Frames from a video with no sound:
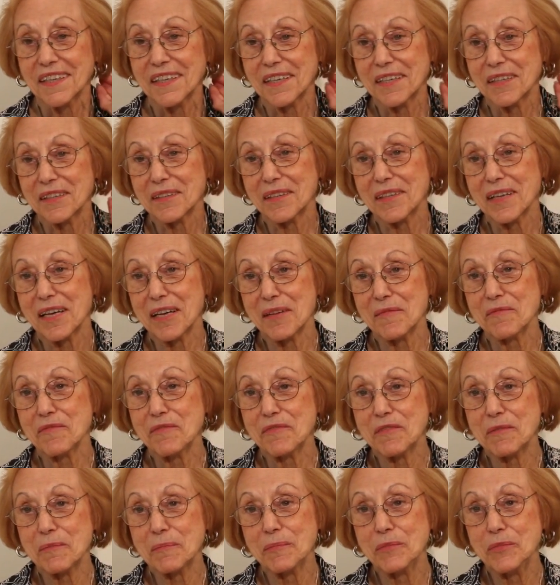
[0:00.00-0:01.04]
I'm
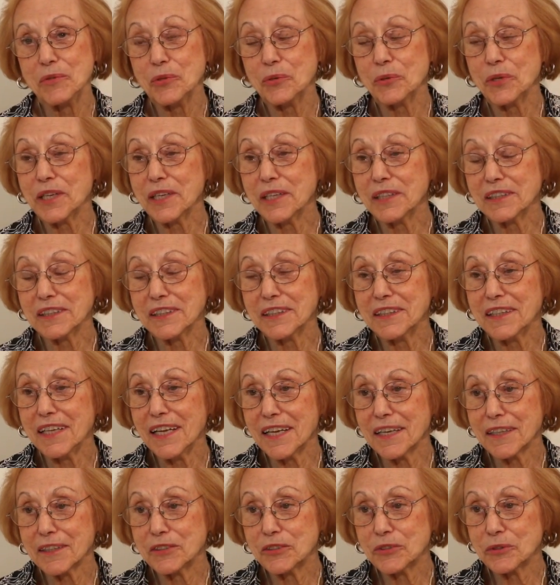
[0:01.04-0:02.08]
from New England,
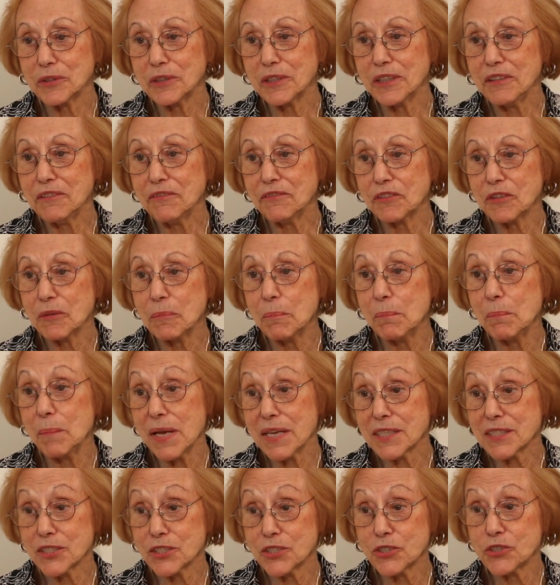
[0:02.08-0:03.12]
actually, from
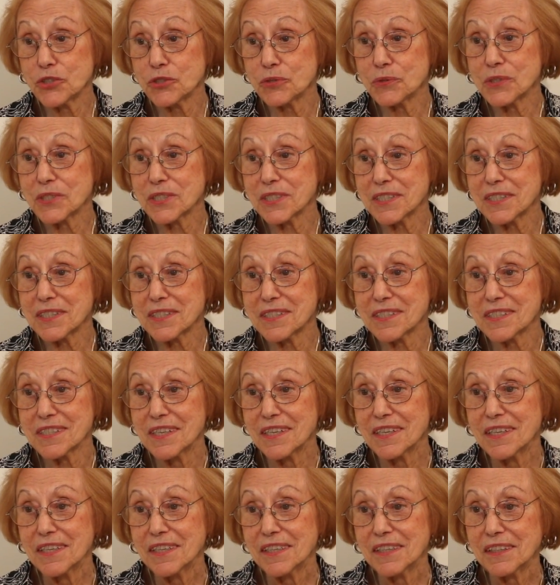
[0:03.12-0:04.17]
Massachusetts,
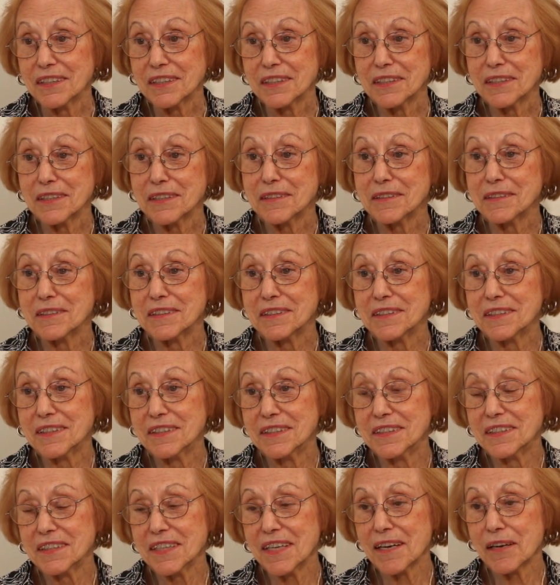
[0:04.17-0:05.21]

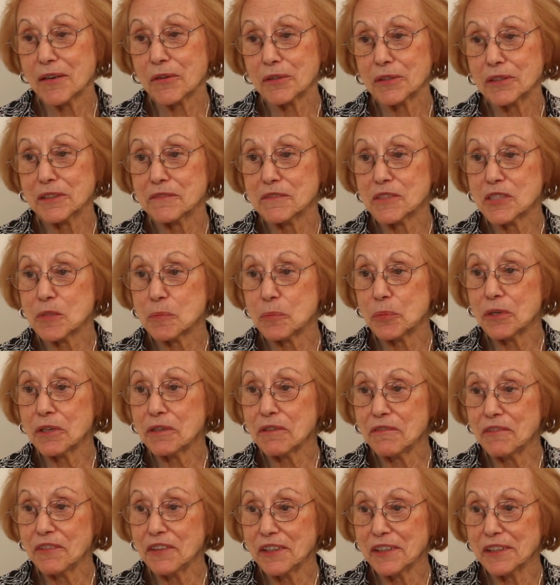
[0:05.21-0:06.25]
town of
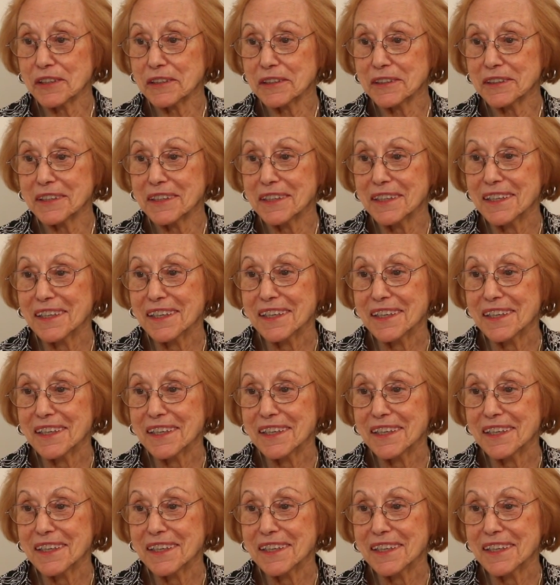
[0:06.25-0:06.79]
Springfield.